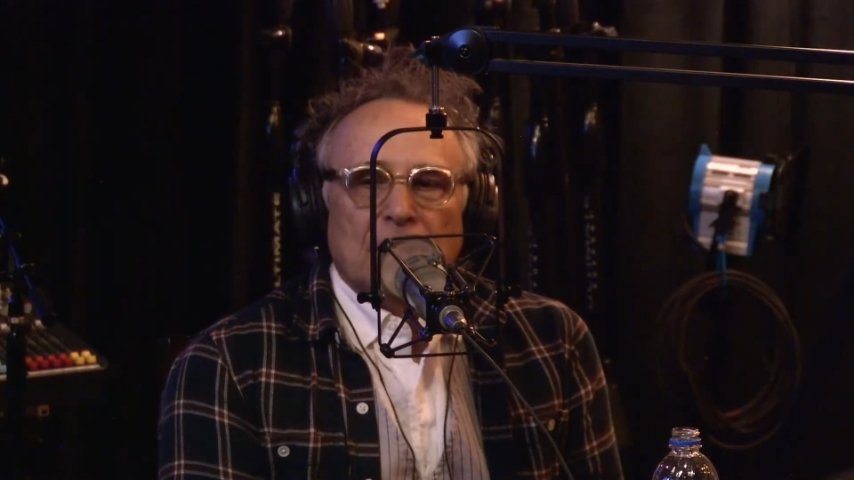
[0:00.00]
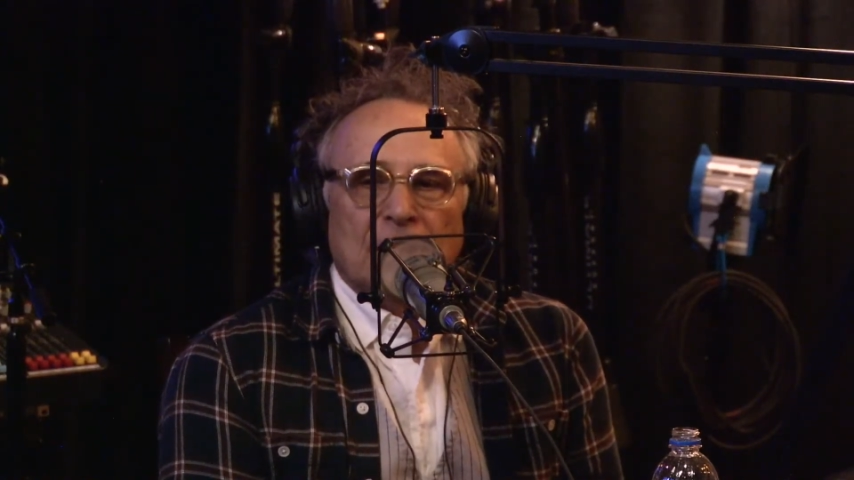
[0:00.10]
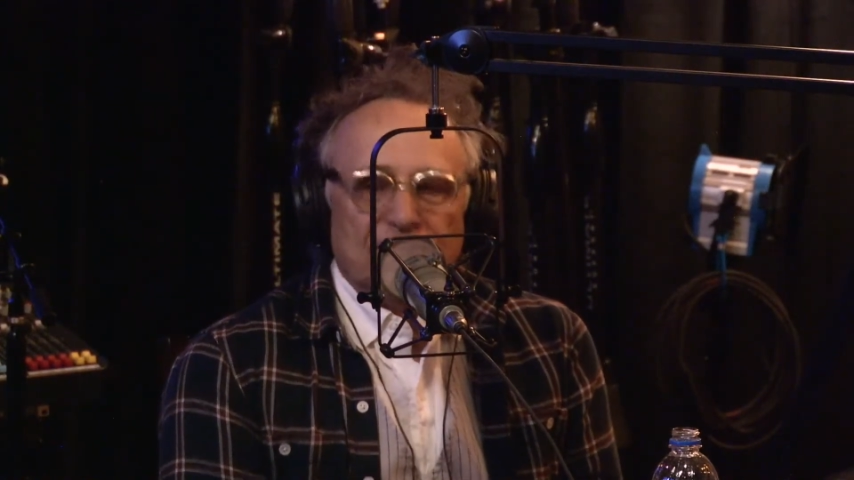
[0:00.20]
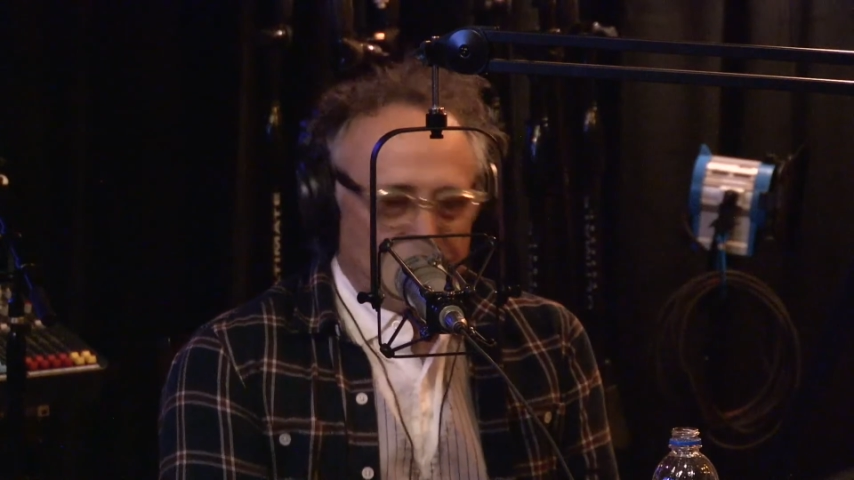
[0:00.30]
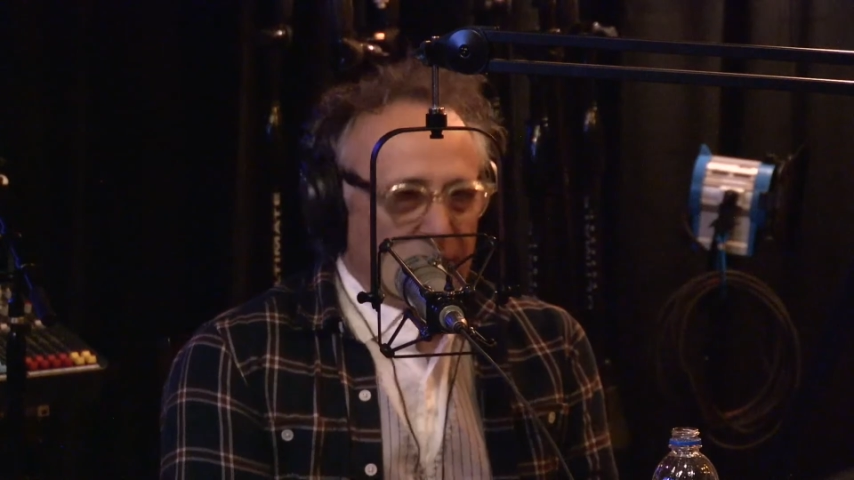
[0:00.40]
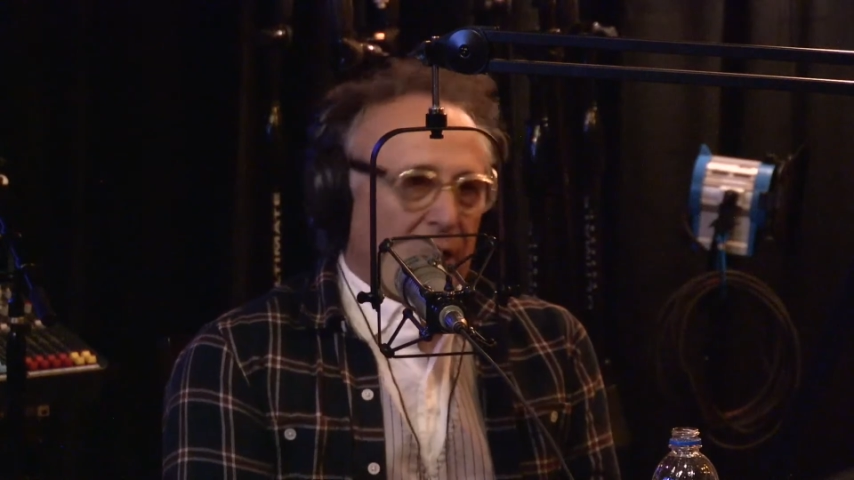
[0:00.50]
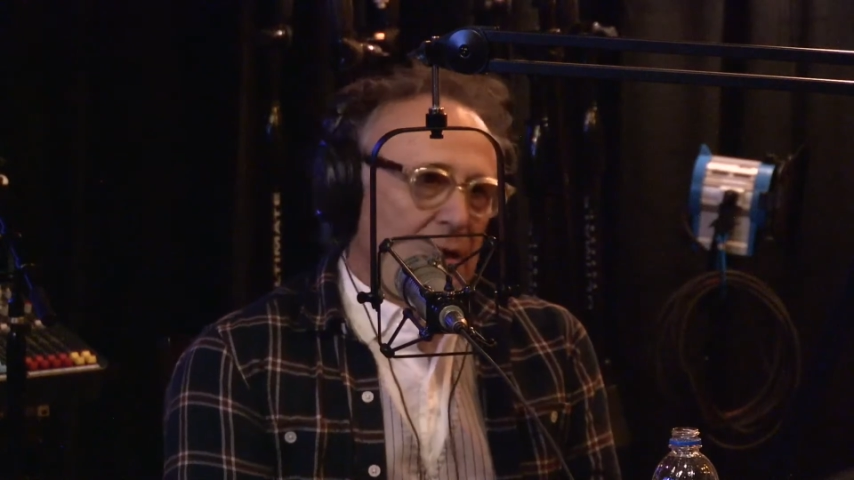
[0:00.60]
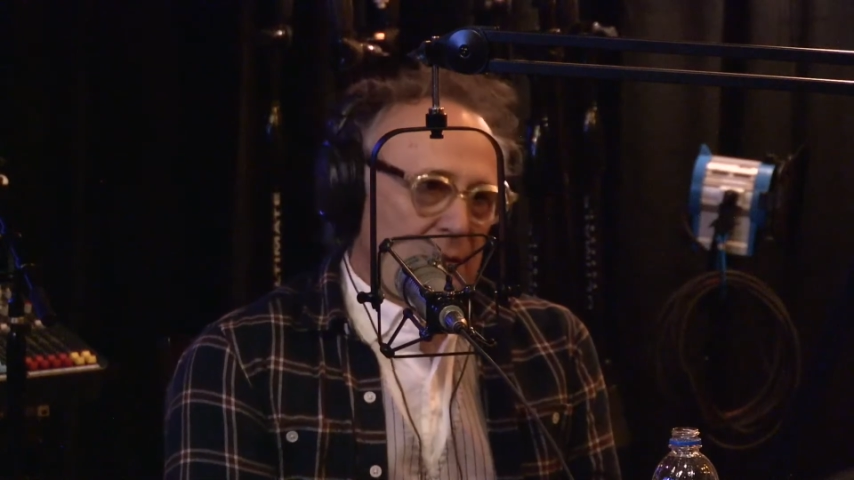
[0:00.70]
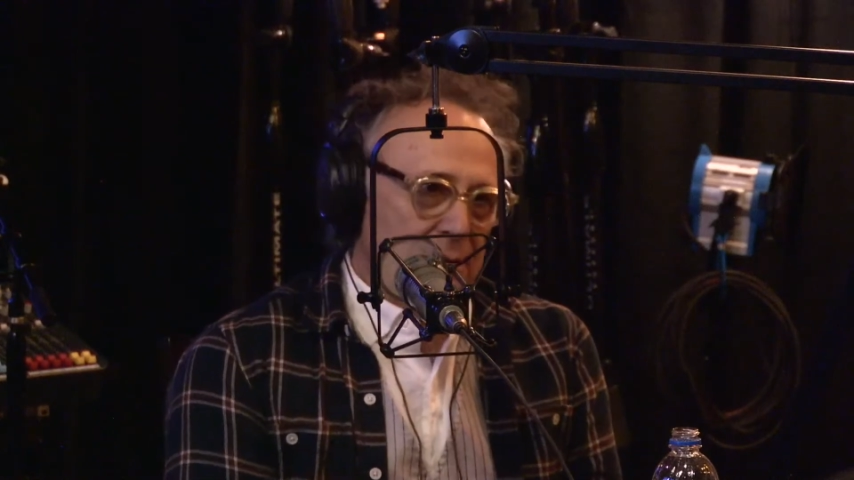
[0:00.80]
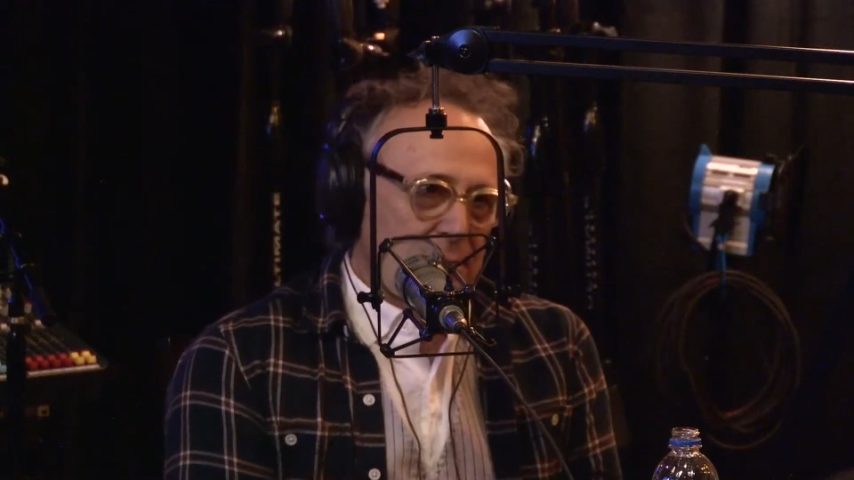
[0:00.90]
in
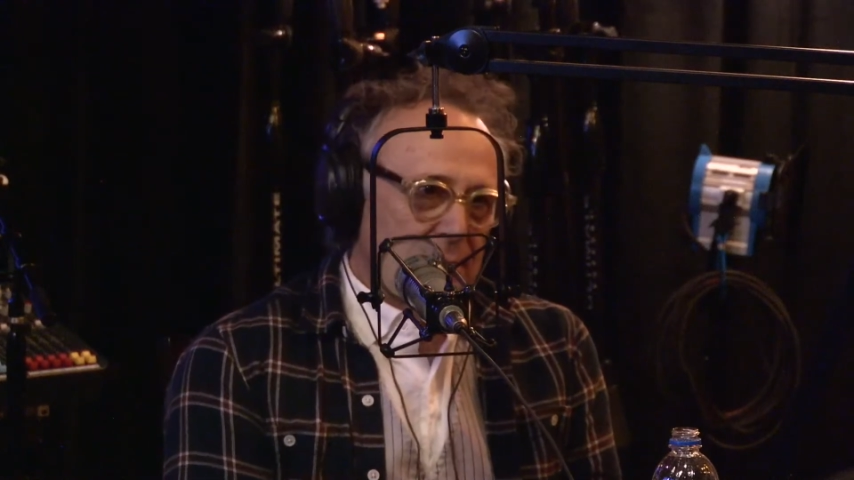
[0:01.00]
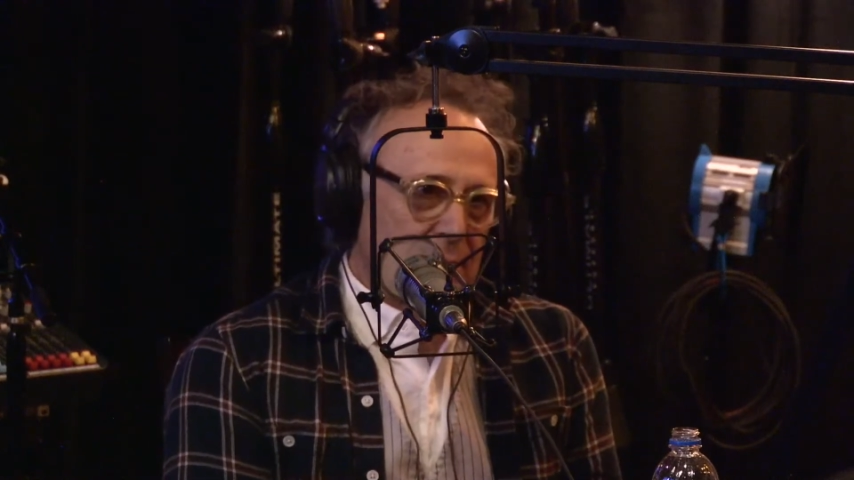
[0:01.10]
fact,